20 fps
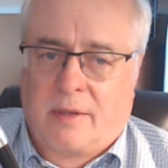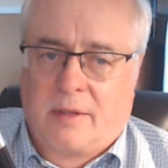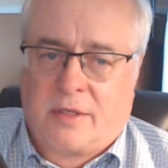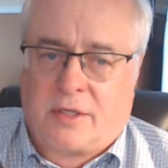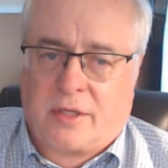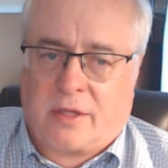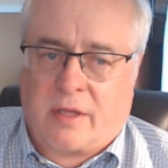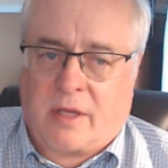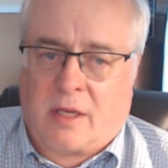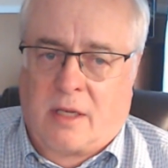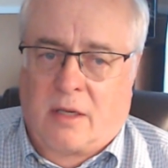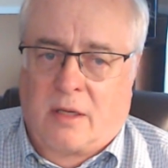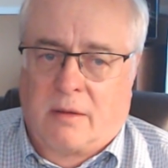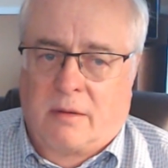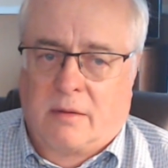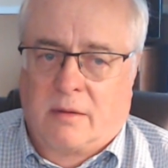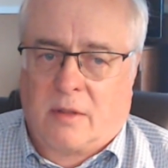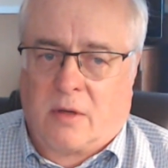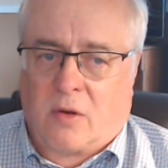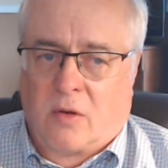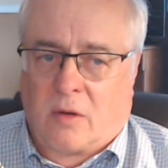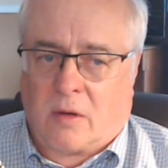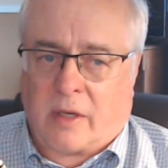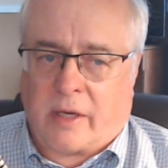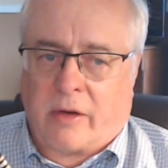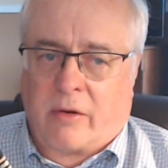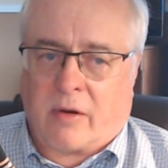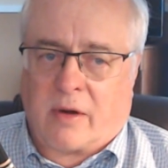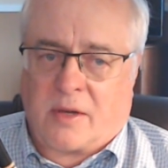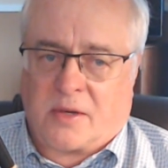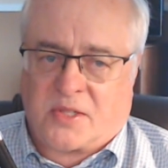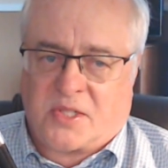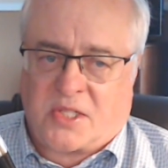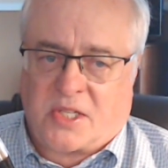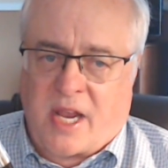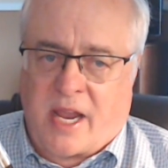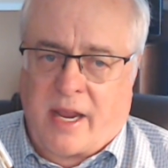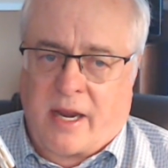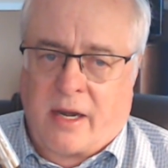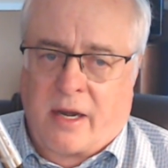to the Holy Grail
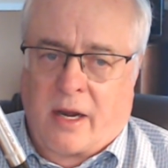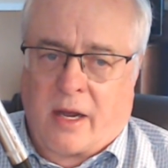sand